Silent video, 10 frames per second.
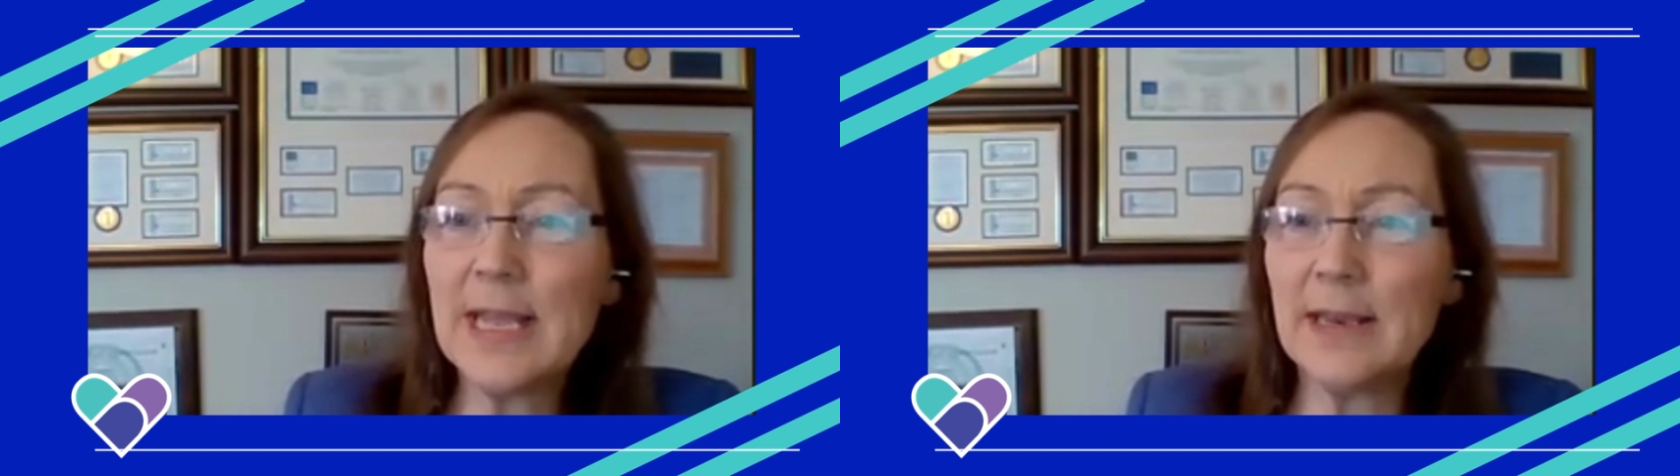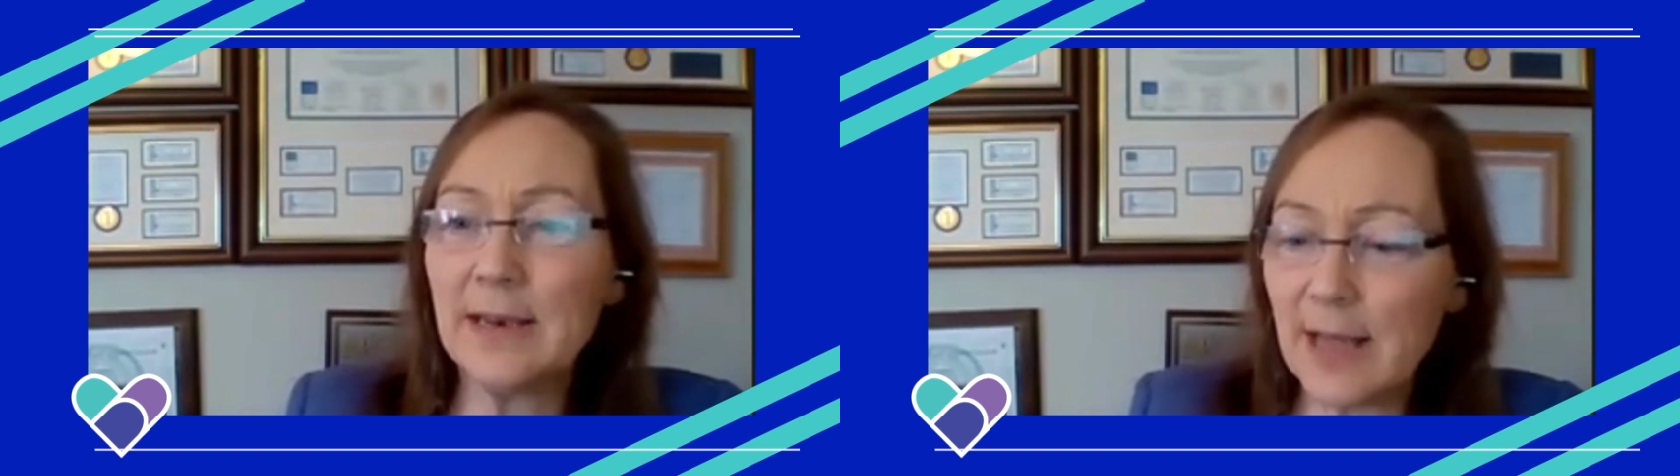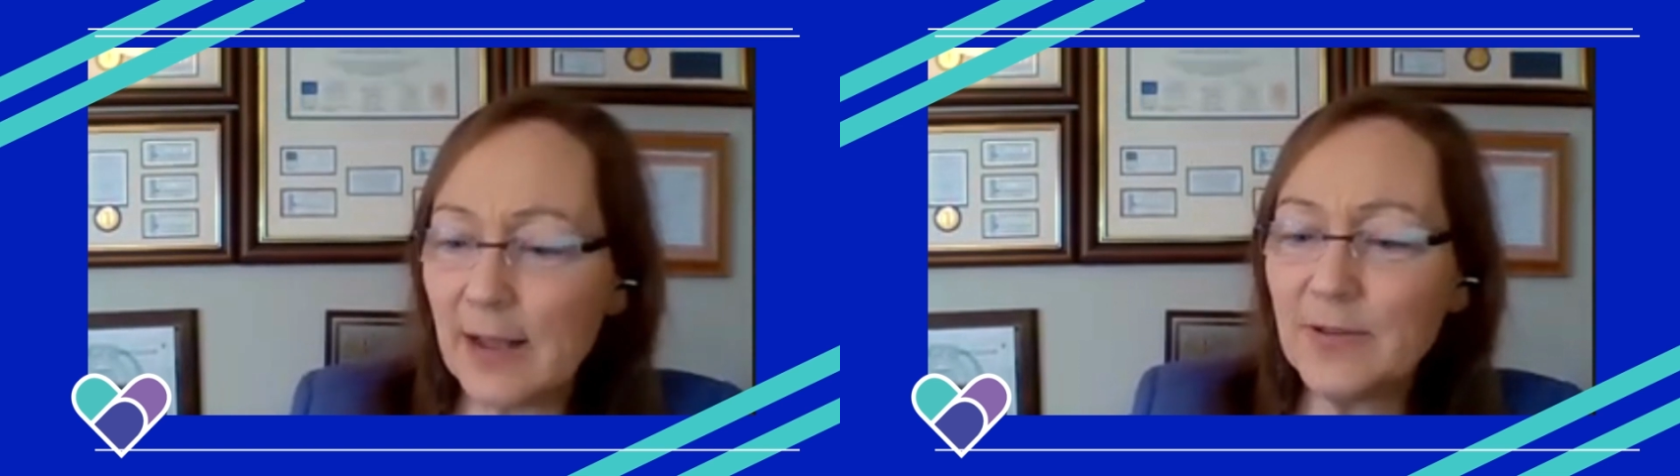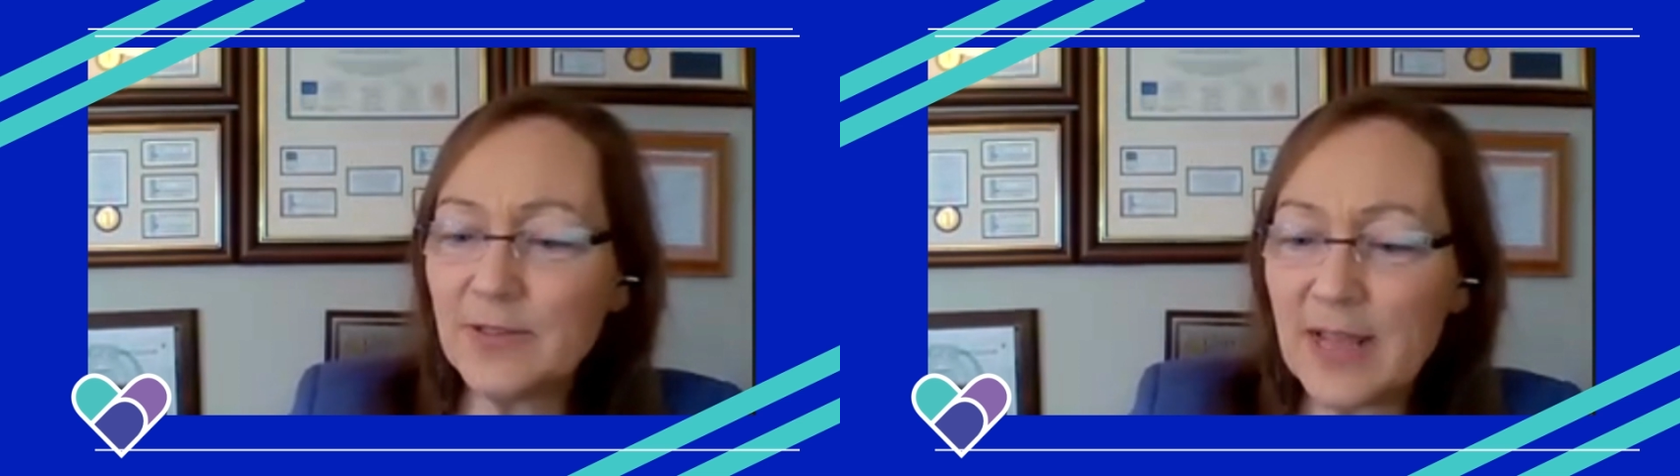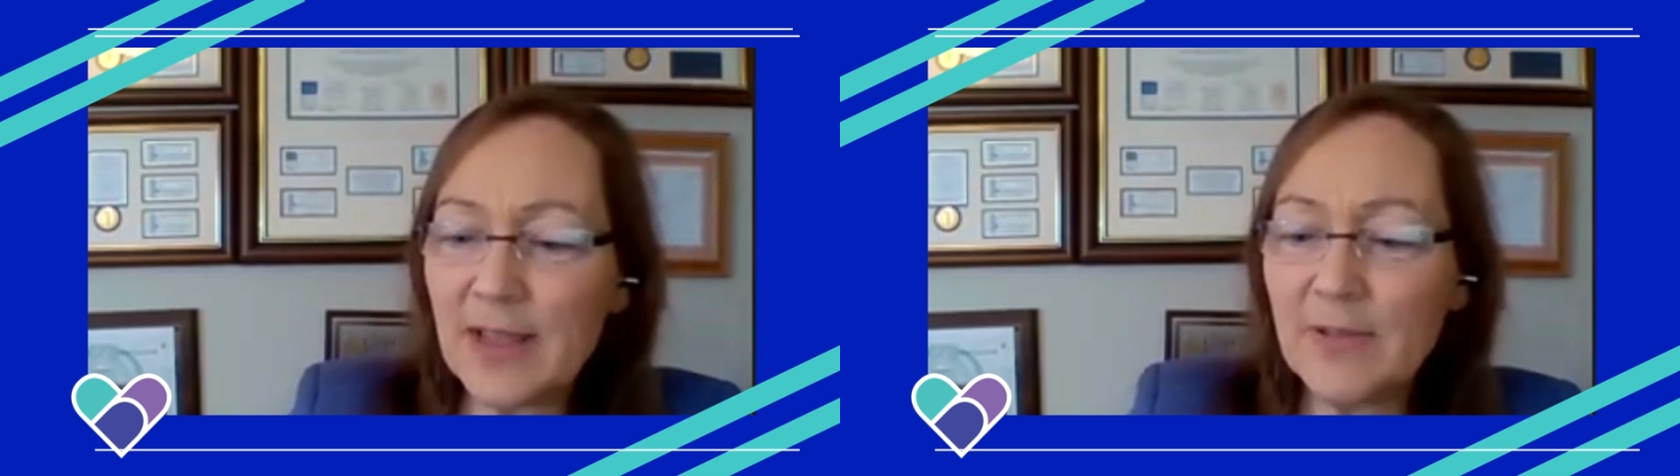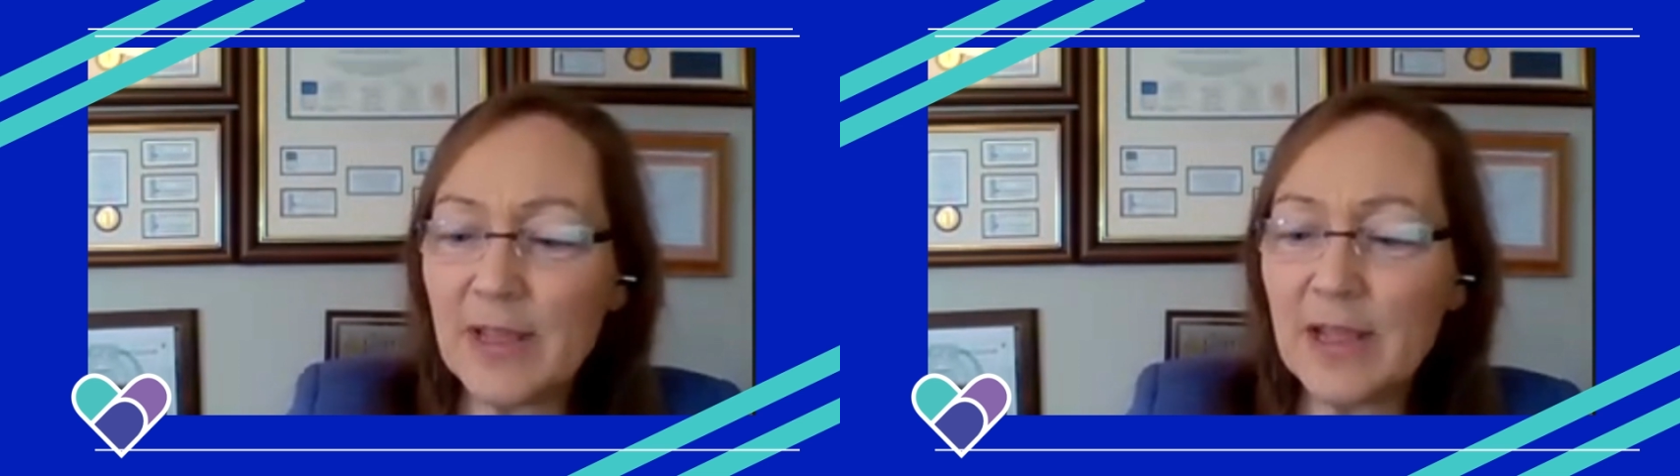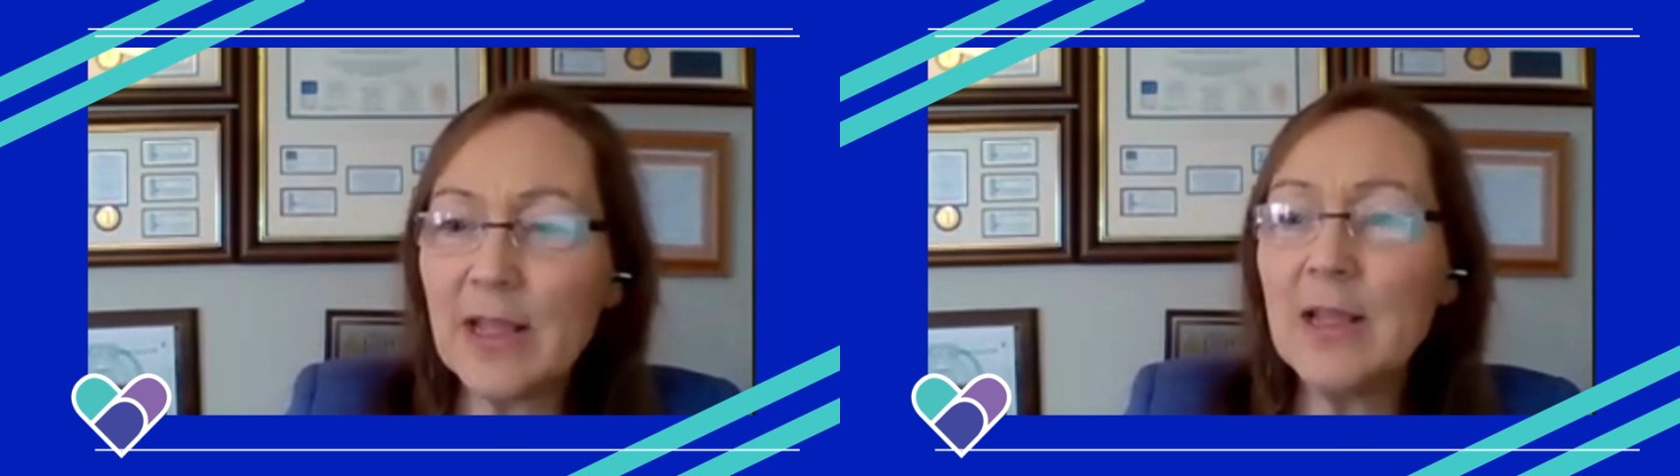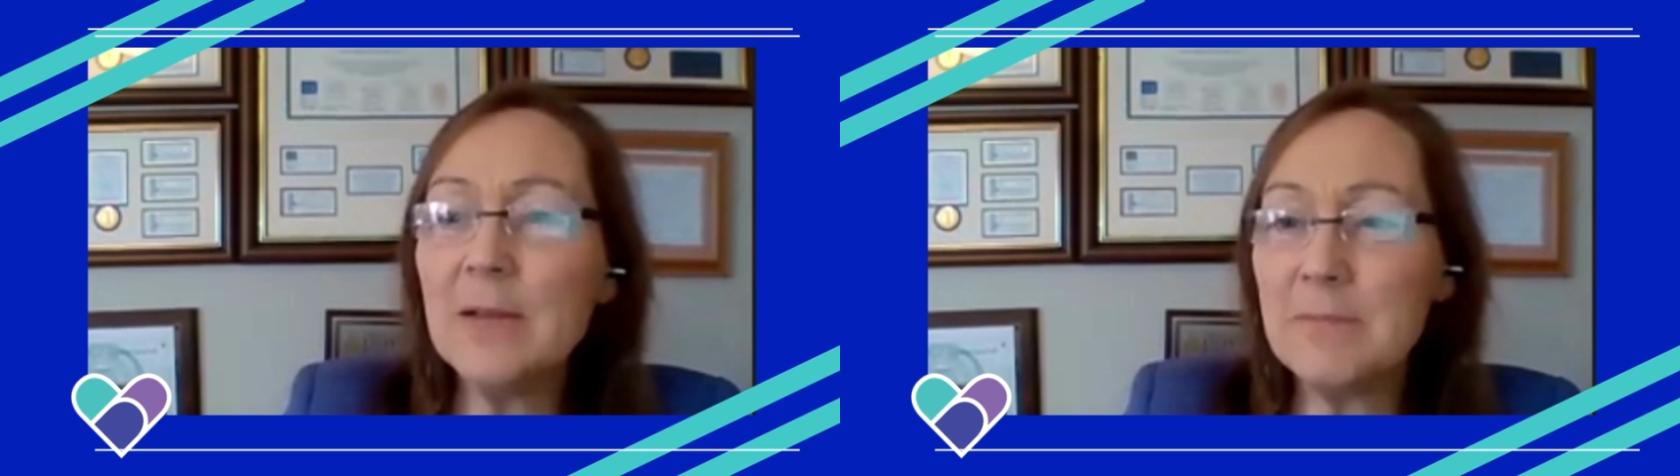in life saving
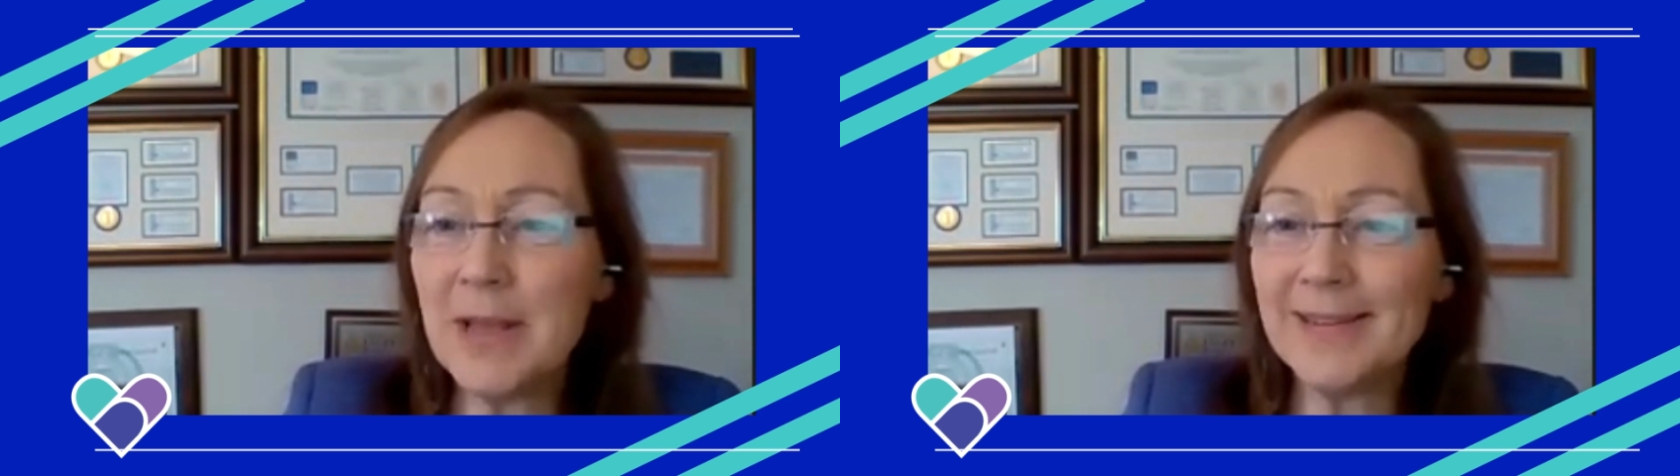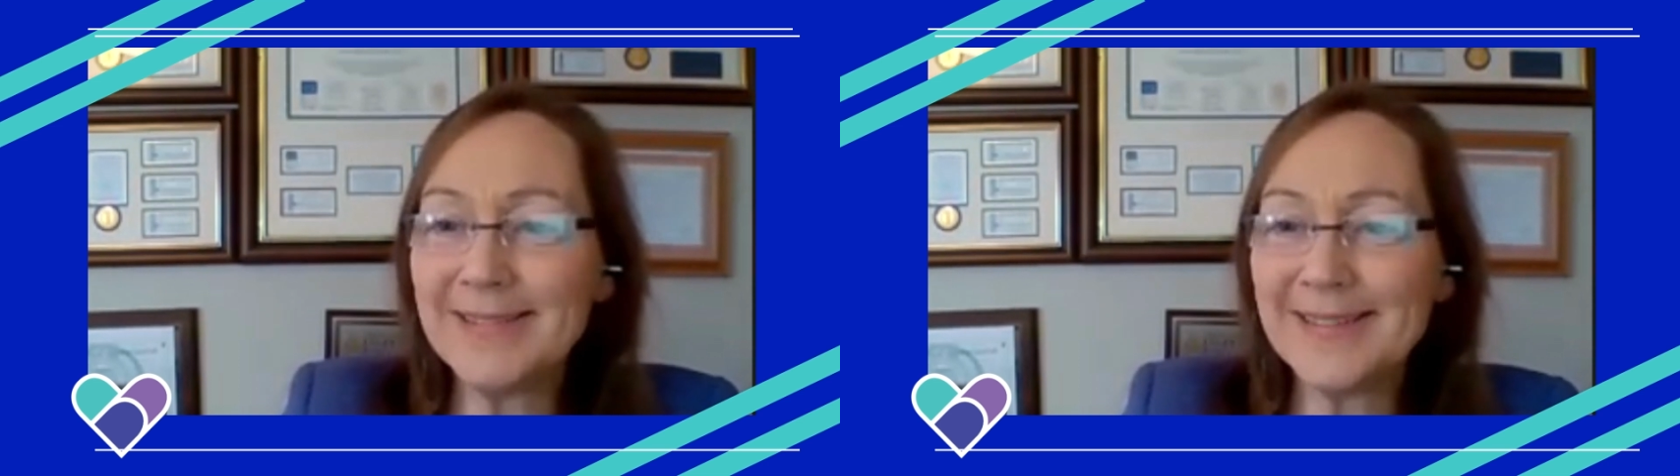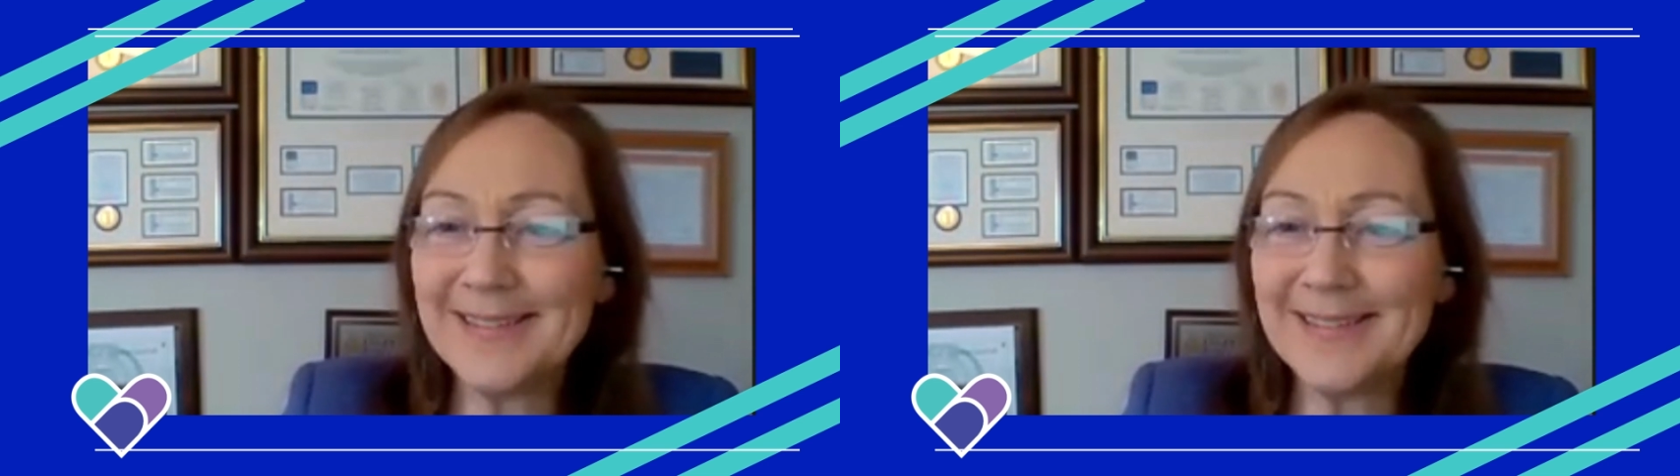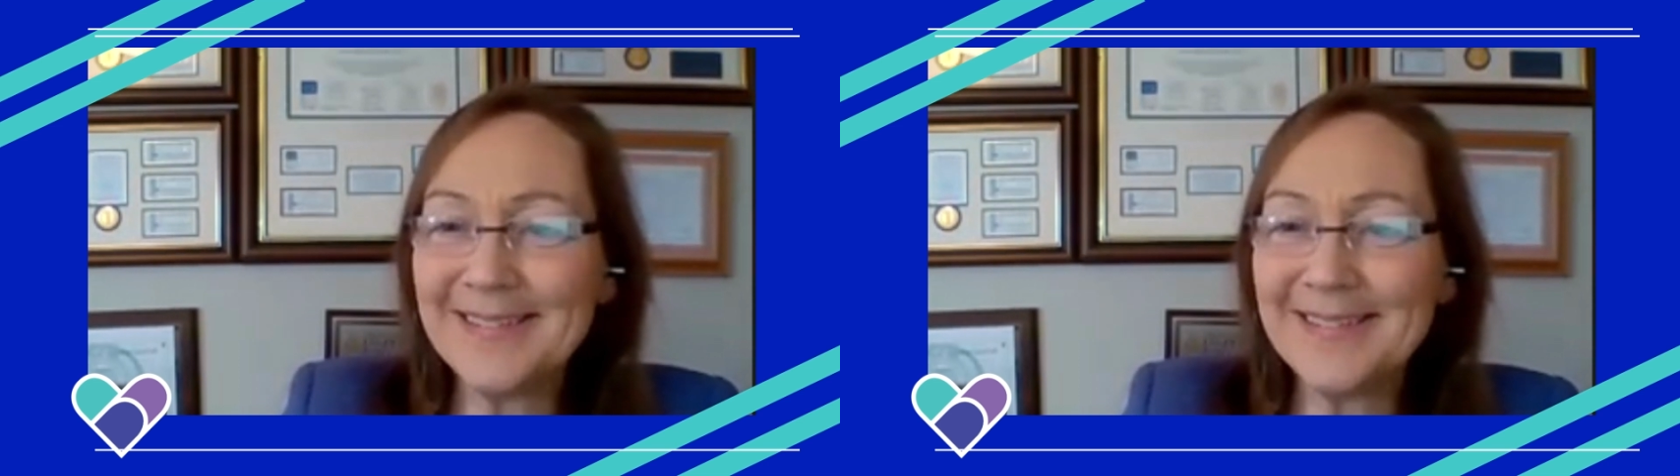medicine.